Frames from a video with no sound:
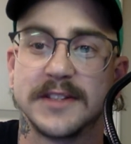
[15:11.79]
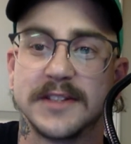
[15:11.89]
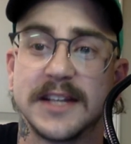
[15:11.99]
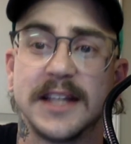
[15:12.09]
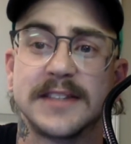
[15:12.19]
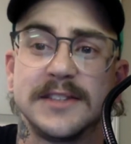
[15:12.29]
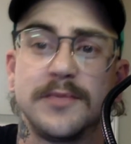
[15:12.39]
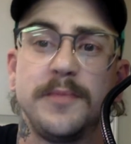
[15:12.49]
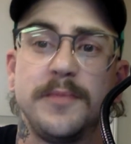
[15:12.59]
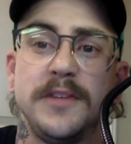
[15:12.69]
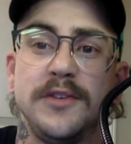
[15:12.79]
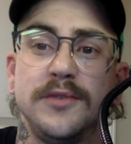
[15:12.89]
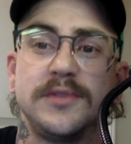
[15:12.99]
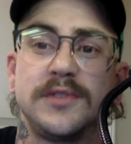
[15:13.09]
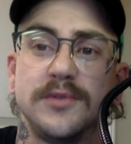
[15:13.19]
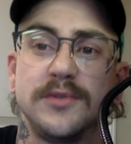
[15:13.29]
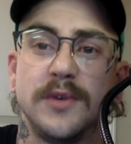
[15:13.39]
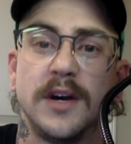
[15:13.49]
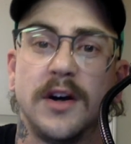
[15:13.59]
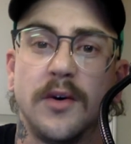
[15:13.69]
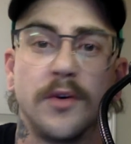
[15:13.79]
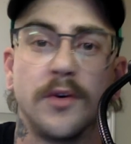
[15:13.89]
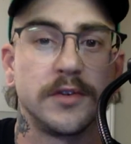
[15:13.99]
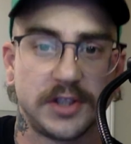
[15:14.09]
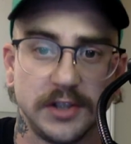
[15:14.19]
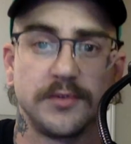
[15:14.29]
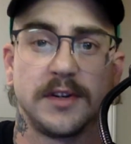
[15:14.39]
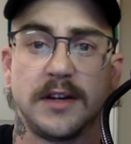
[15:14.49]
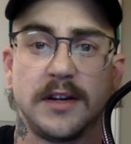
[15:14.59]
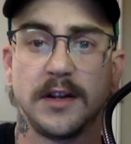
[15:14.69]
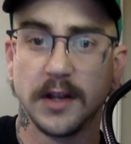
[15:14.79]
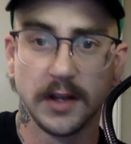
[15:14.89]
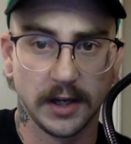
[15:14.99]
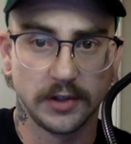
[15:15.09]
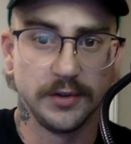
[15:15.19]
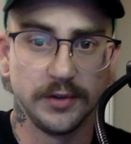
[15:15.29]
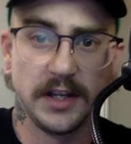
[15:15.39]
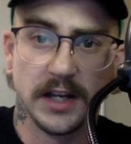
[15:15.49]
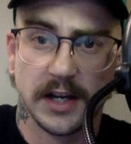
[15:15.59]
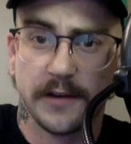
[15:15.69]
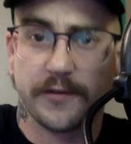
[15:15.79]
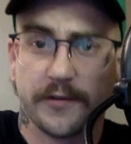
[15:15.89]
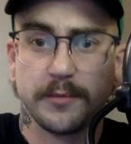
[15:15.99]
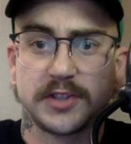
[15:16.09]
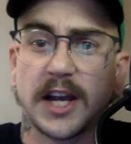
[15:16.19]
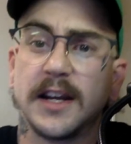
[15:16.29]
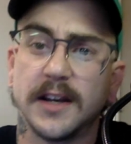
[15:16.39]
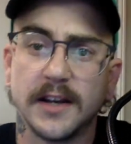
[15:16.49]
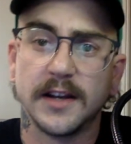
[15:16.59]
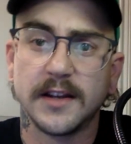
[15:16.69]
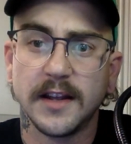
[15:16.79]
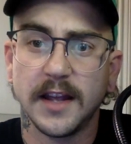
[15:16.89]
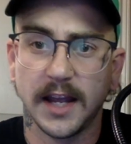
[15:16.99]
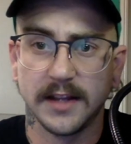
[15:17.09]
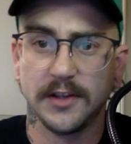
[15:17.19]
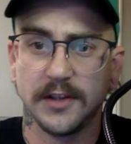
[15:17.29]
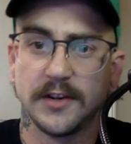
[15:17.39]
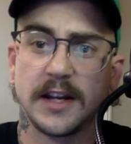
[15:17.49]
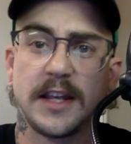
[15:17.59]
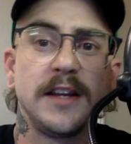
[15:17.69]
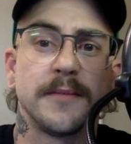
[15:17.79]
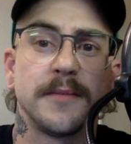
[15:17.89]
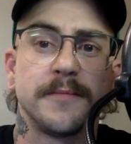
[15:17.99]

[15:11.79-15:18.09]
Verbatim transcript: The telexes would be used to order children, including from China and the United Kingdom.